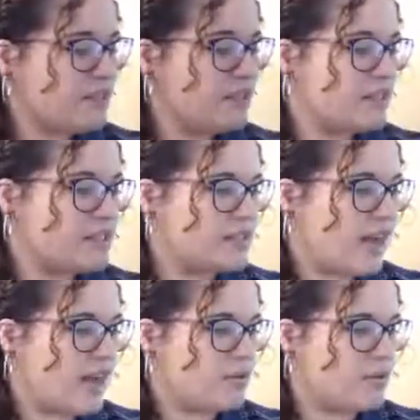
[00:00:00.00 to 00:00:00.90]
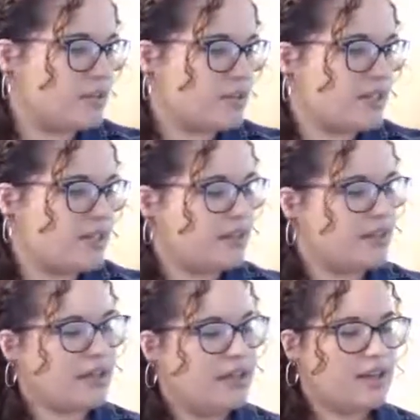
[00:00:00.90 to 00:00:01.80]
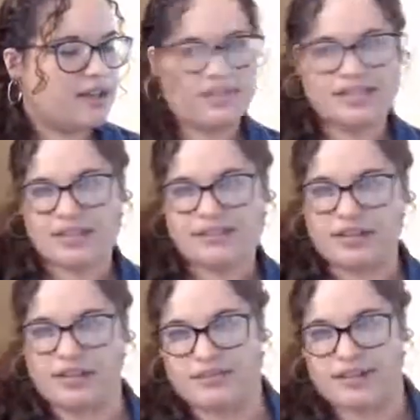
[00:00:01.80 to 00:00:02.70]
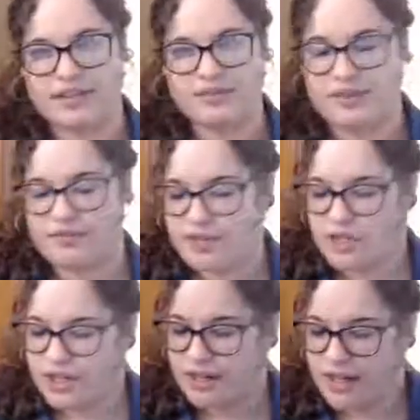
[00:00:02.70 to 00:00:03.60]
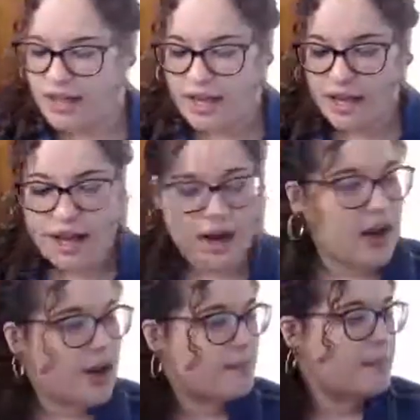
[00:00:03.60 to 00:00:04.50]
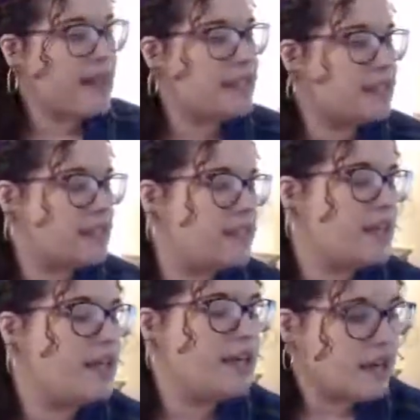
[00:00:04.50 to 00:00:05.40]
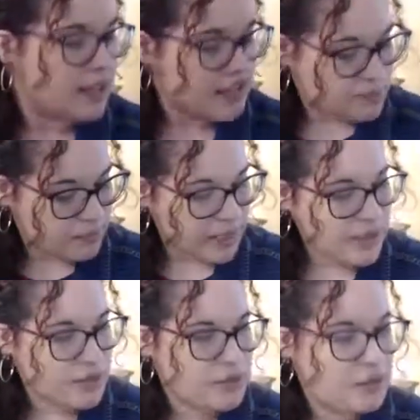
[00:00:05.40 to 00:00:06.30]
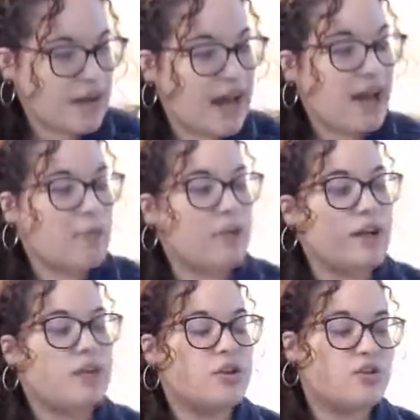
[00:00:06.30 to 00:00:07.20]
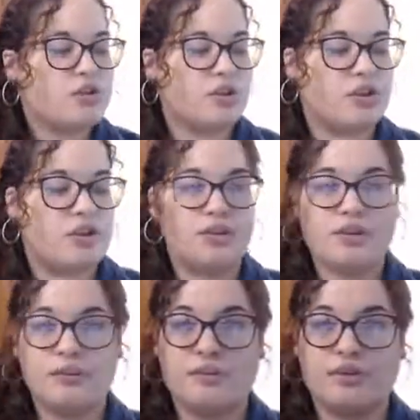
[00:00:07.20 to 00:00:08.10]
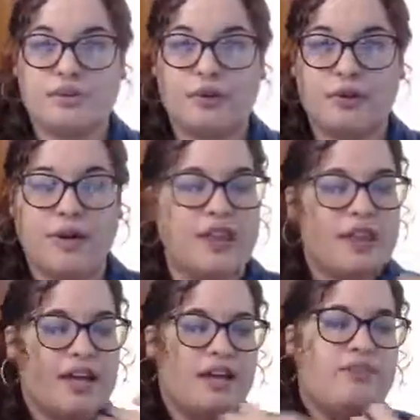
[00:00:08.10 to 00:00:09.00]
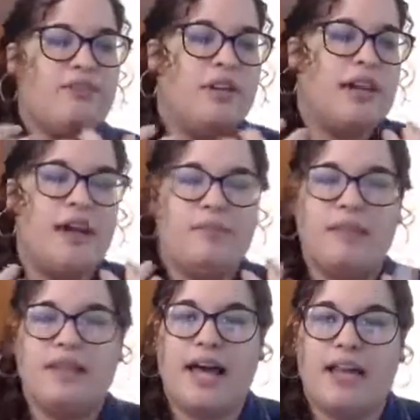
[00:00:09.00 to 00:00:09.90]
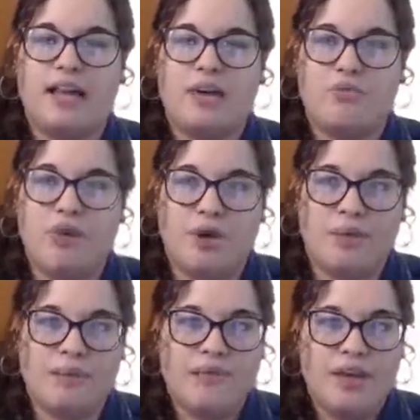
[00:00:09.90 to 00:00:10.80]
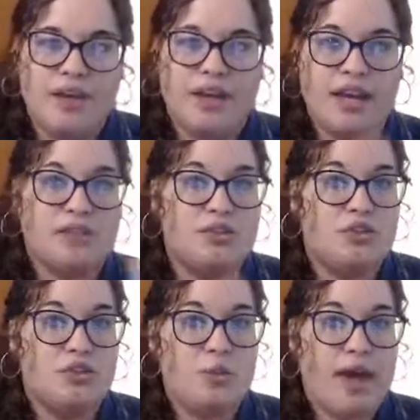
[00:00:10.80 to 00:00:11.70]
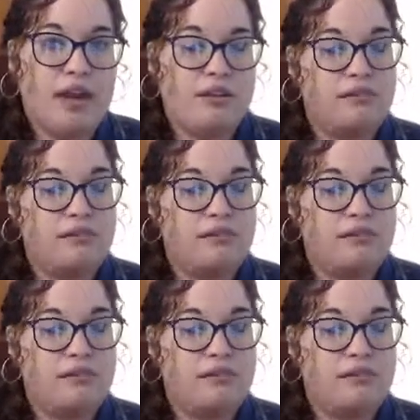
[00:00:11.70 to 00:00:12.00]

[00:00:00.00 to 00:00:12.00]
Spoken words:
A little staccato note, just to give you a little facts for the future. Let's see here. Let's play through it. I want you to look through your music really quick. Think of the name Lightly Row. It's a duet.